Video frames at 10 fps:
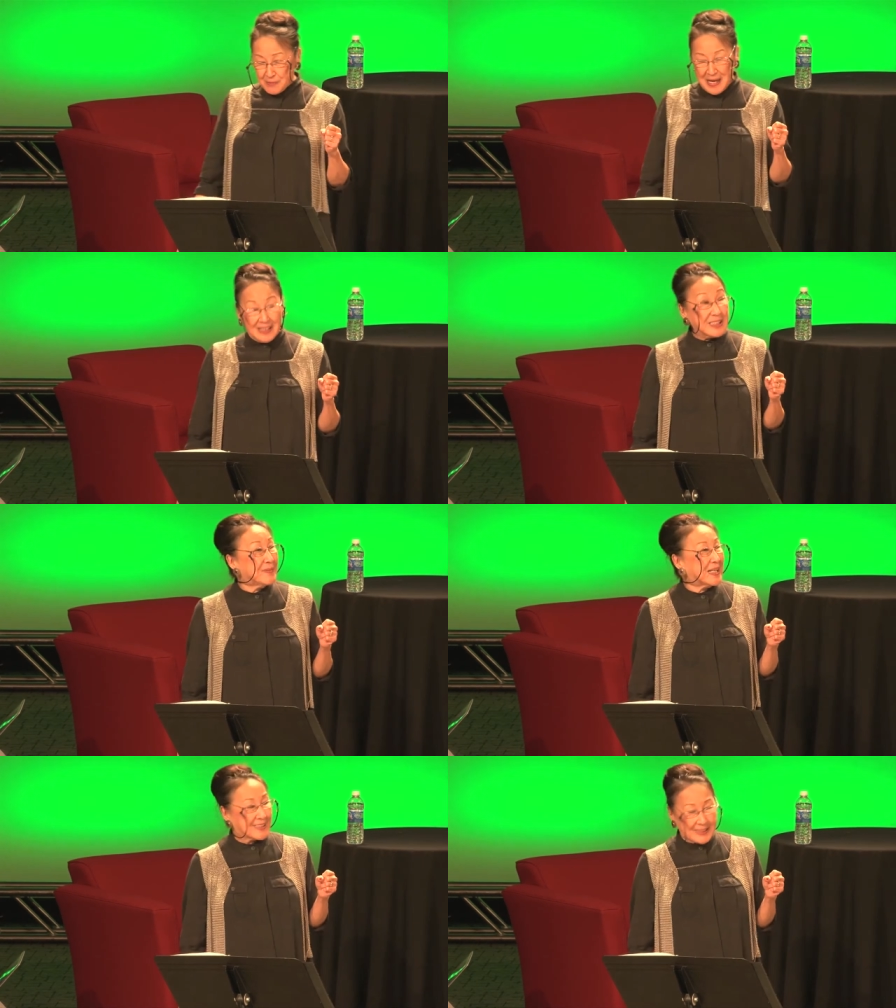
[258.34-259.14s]
Malcolm
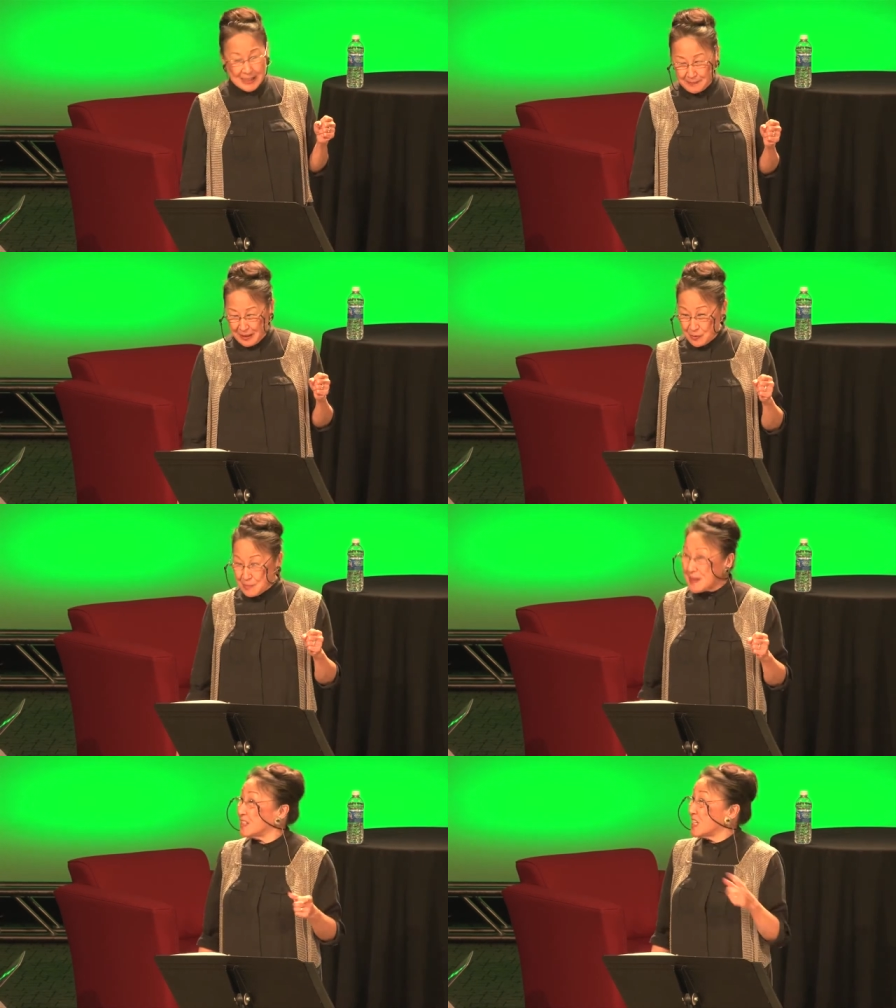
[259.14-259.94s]
X tell my
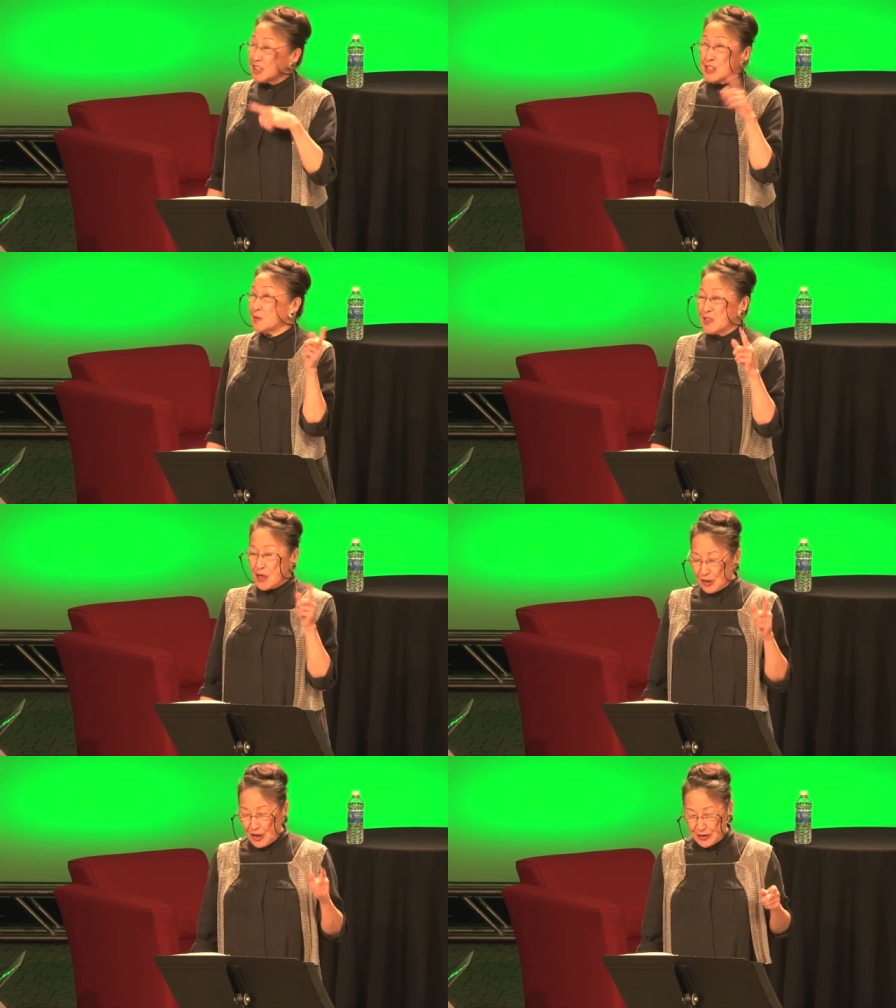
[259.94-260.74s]
roommate she was no
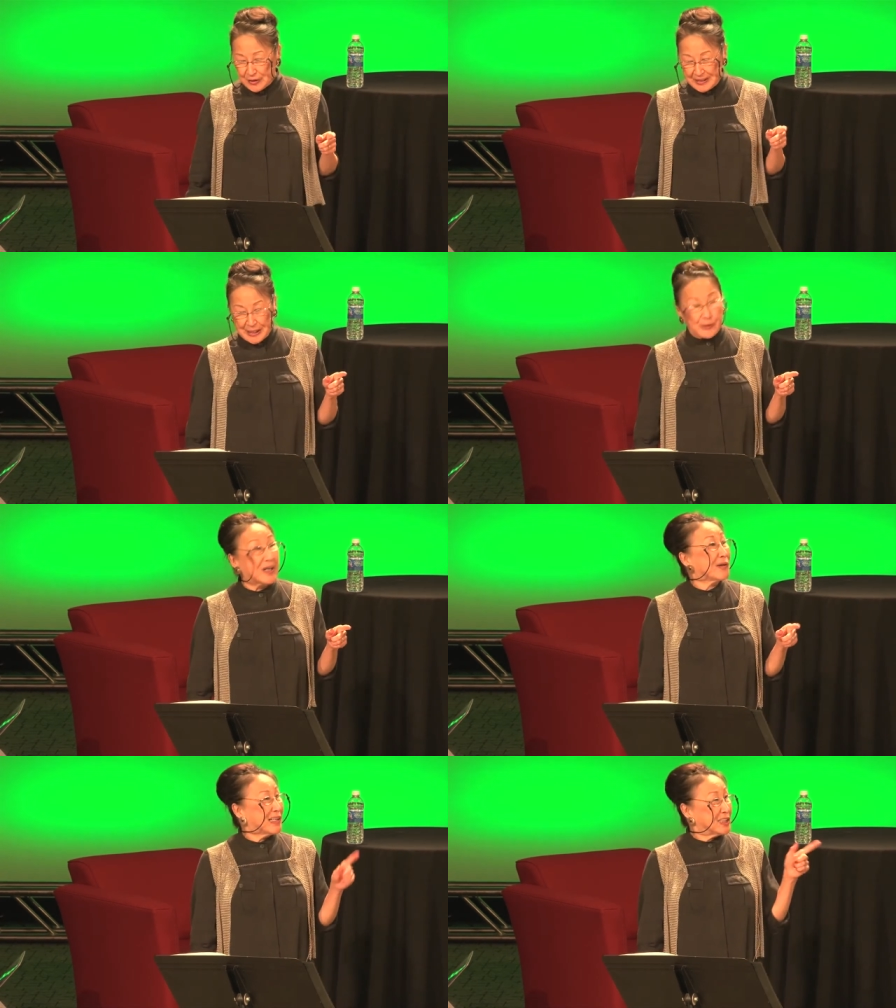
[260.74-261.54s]
longer a Negro.
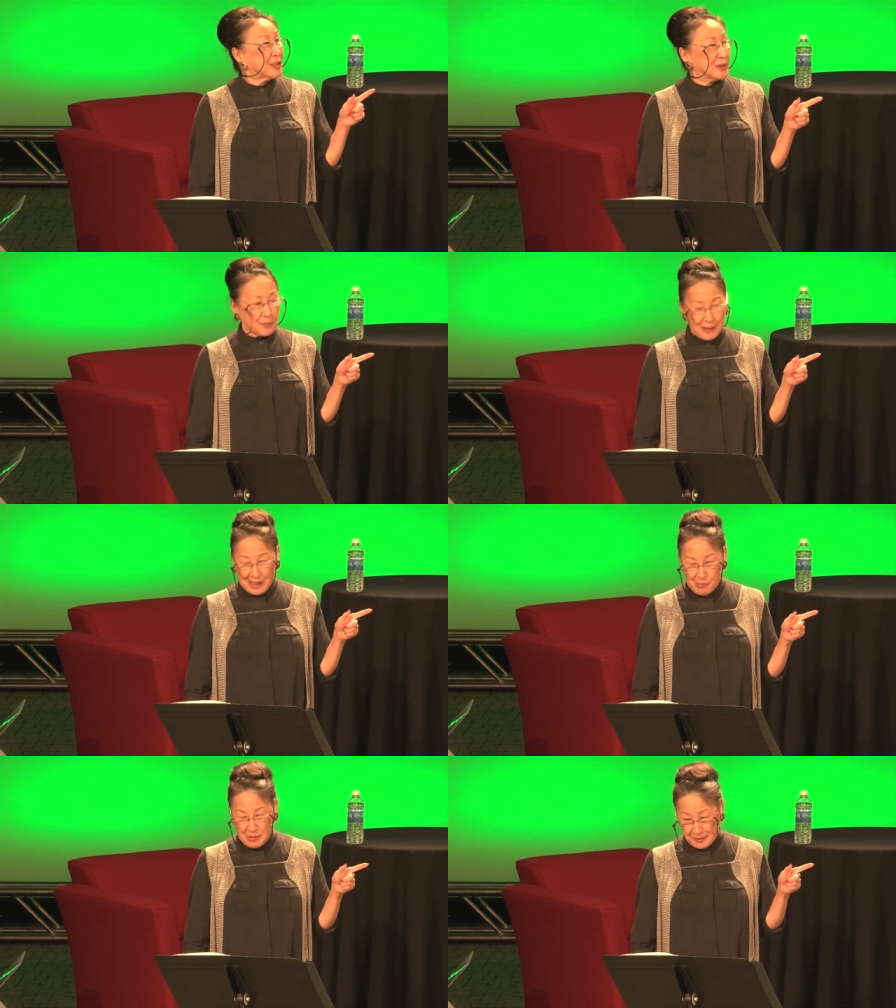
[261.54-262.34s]
She was a black
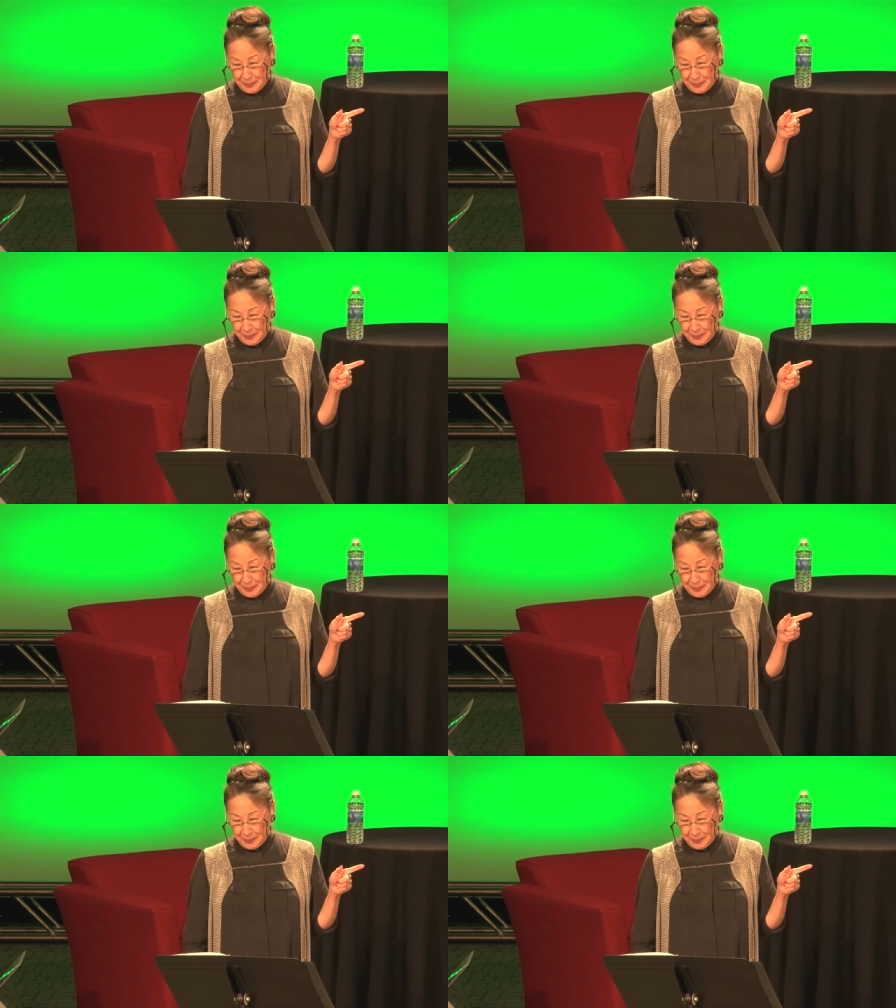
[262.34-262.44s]
woman.